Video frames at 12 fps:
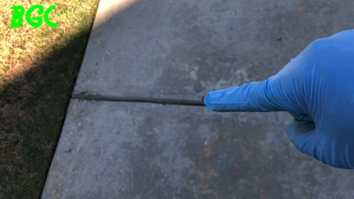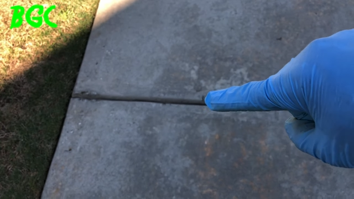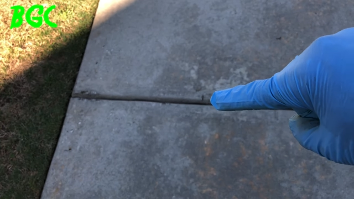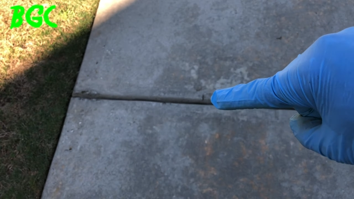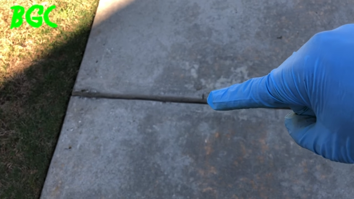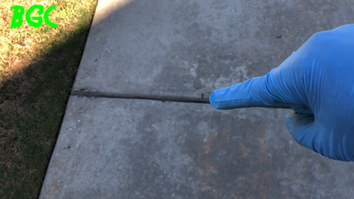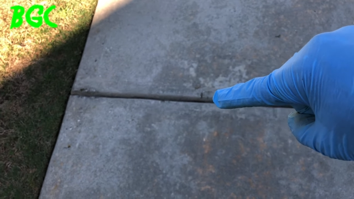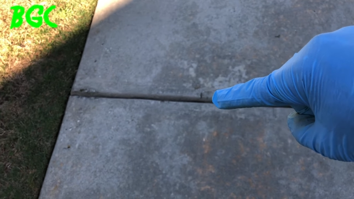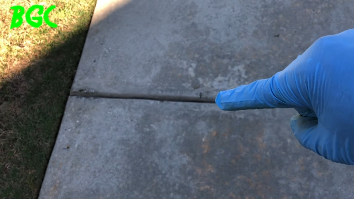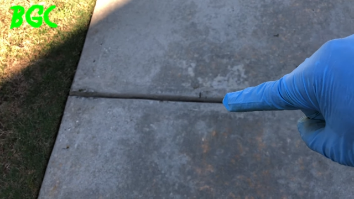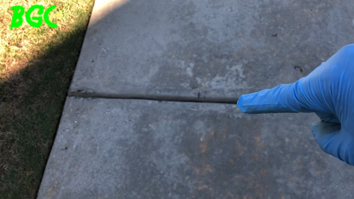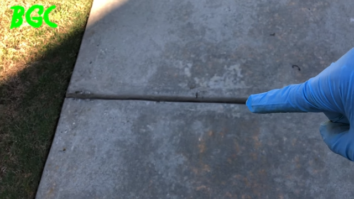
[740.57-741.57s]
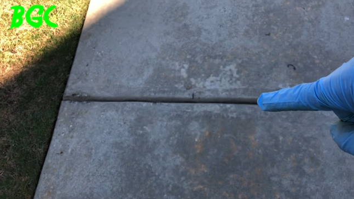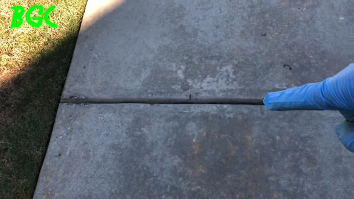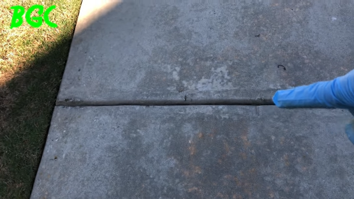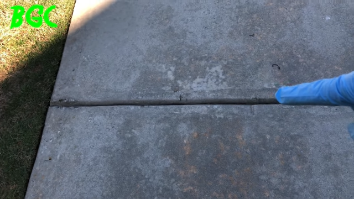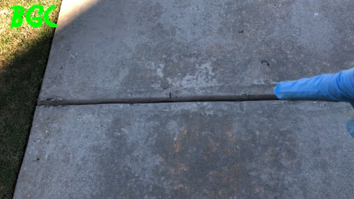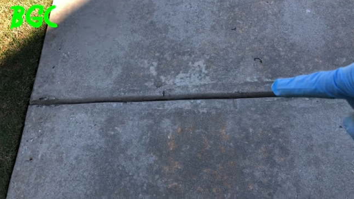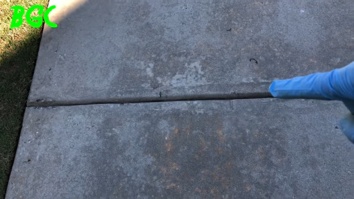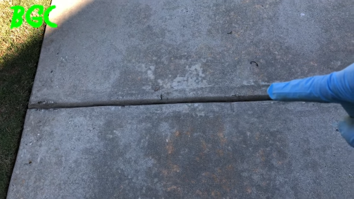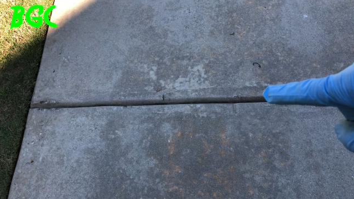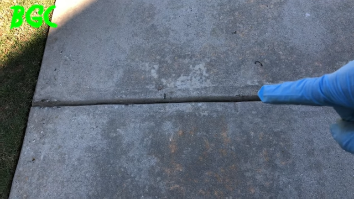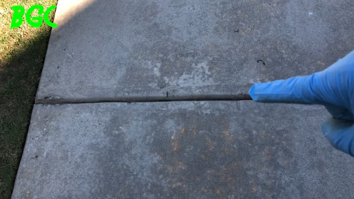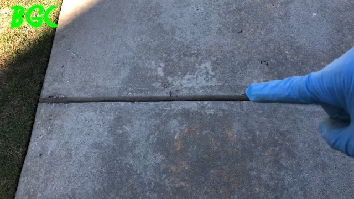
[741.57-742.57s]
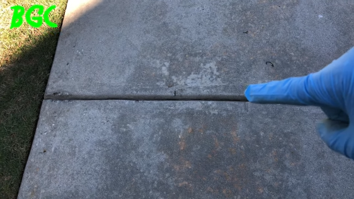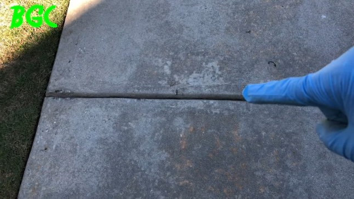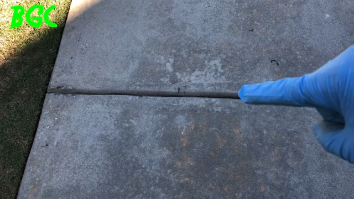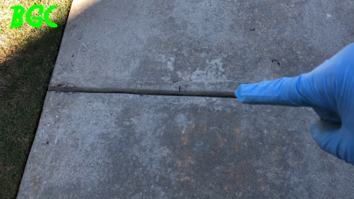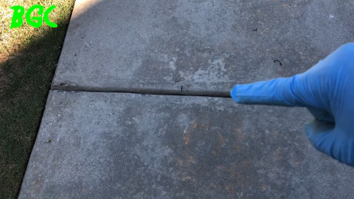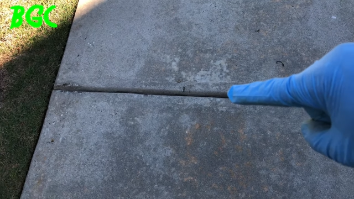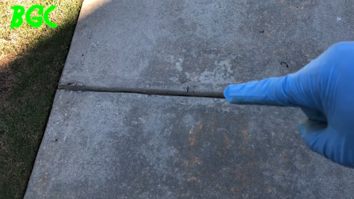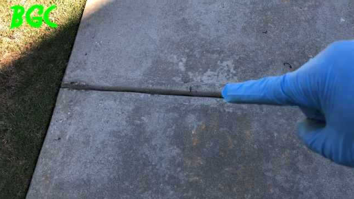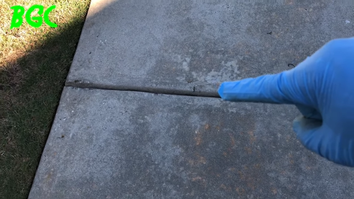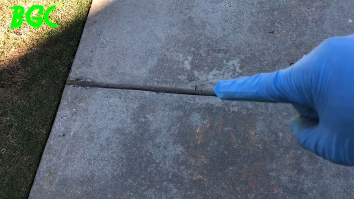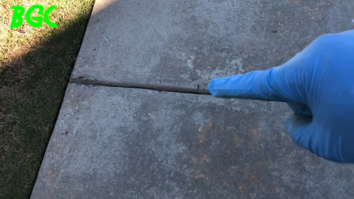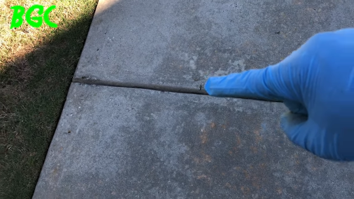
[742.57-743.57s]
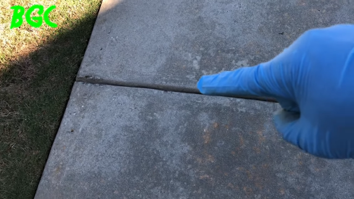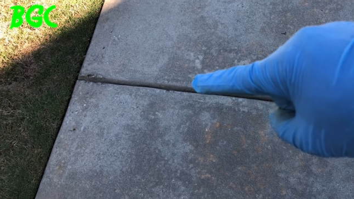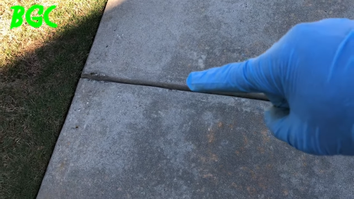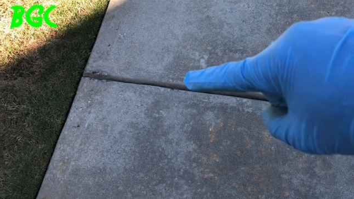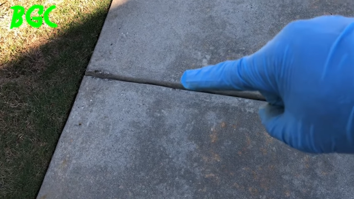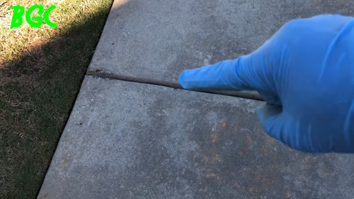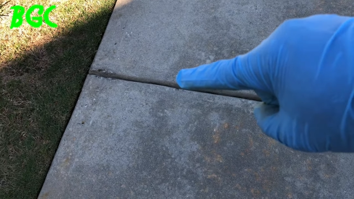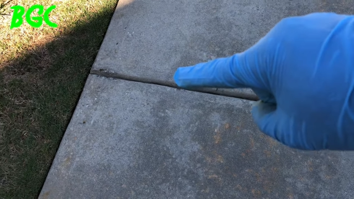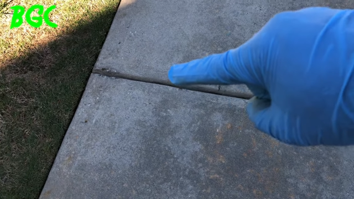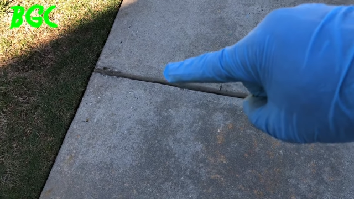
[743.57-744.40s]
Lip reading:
[unreadable: no face in view]